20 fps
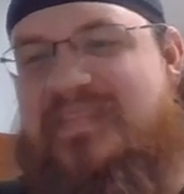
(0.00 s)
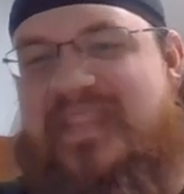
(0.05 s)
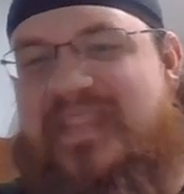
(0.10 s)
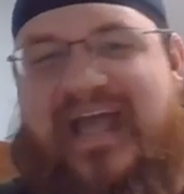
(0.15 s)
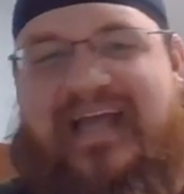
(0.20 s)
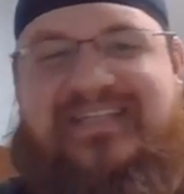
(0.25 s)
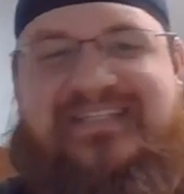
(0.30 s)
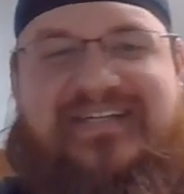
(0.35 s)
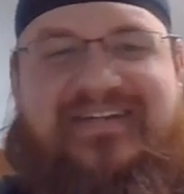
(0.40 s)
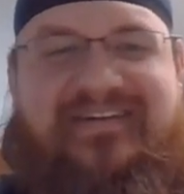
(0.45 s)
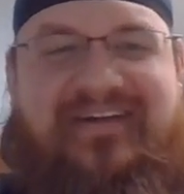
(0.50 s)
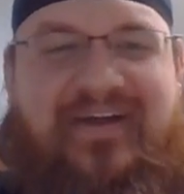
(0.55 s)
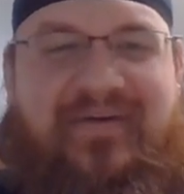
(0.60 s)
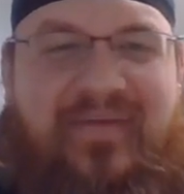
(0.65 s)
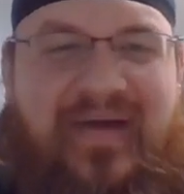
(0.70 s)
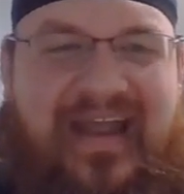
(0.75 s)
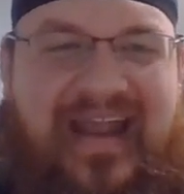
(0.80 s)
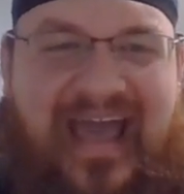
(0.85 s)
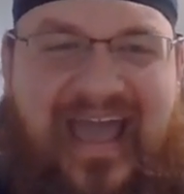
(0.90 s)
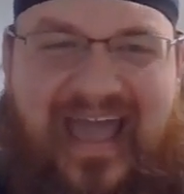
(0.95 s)
is a great
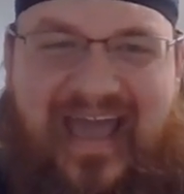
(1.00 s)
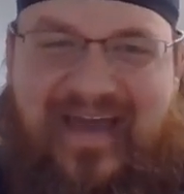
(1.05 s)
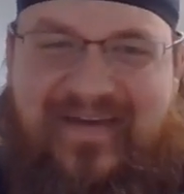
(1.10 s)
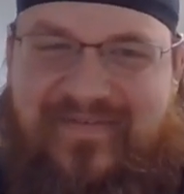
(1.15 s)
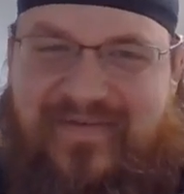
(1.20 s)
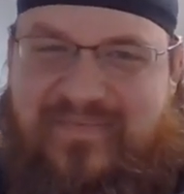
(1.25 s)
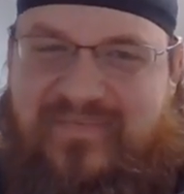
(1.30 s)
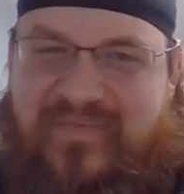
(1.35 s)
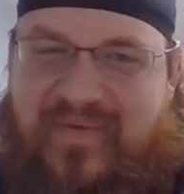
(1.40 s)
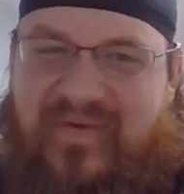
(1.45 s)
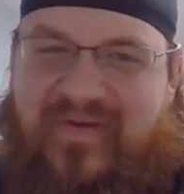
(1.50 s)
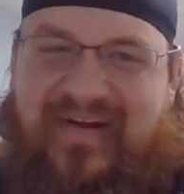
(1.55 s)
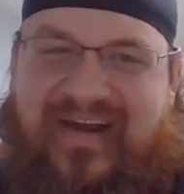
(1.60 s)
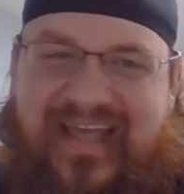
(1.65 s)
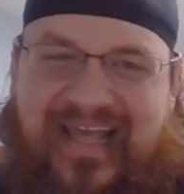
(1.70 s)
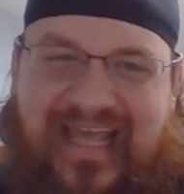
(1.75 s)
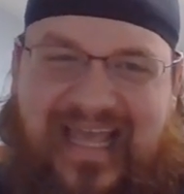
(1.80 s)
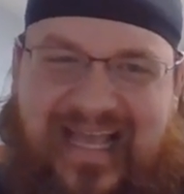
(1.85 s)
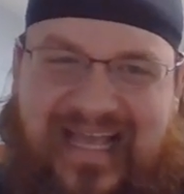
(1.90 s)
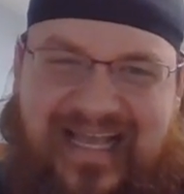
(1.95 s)
way to have a
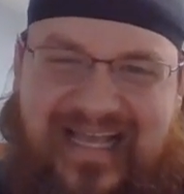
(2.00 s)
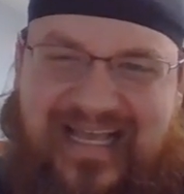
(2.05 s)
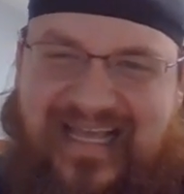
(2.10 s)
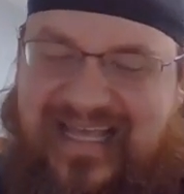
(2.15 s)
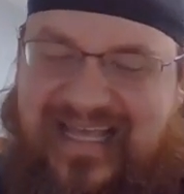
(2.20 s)
morning